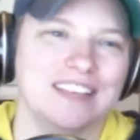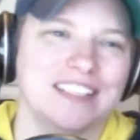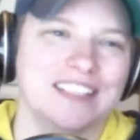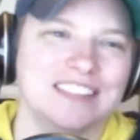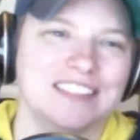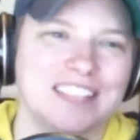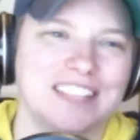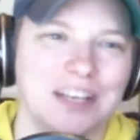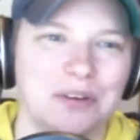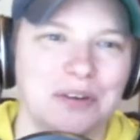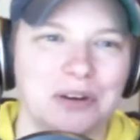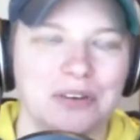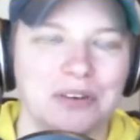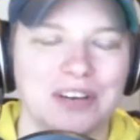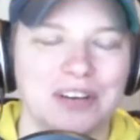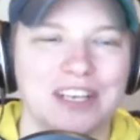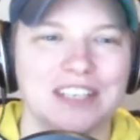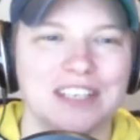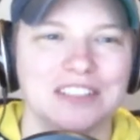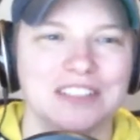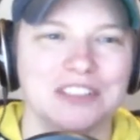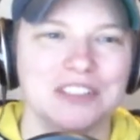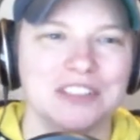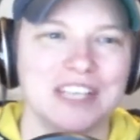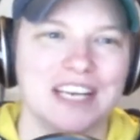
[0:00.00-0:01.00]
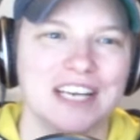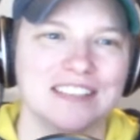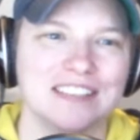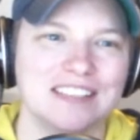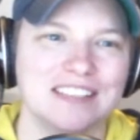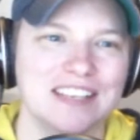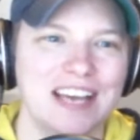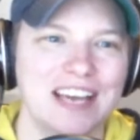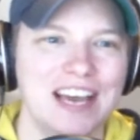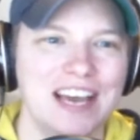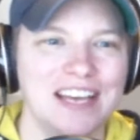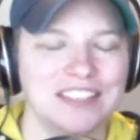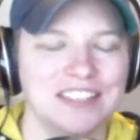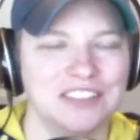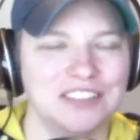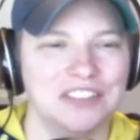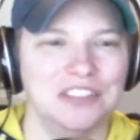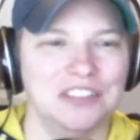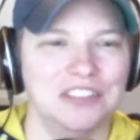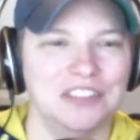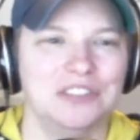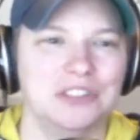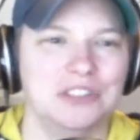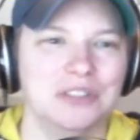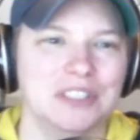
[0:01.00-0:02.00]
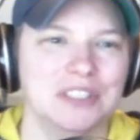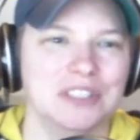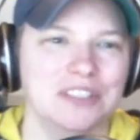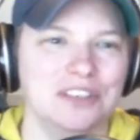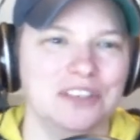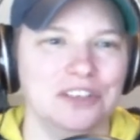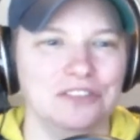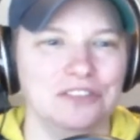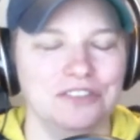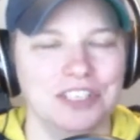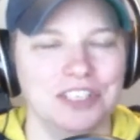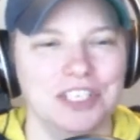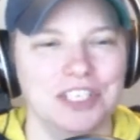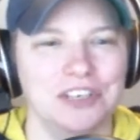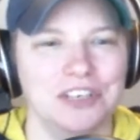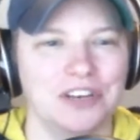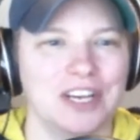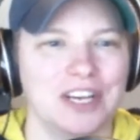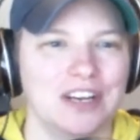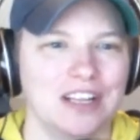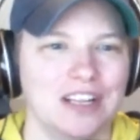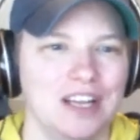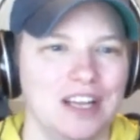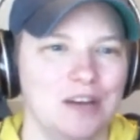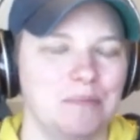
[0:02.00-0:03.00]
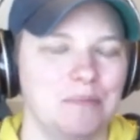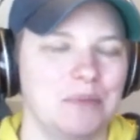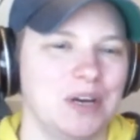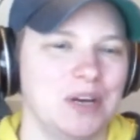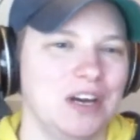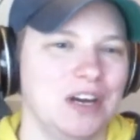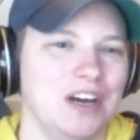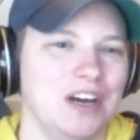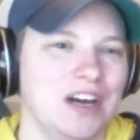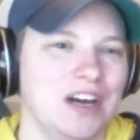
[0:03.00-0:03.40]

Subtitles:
Let's say we were going to do that today. So you do a little video clip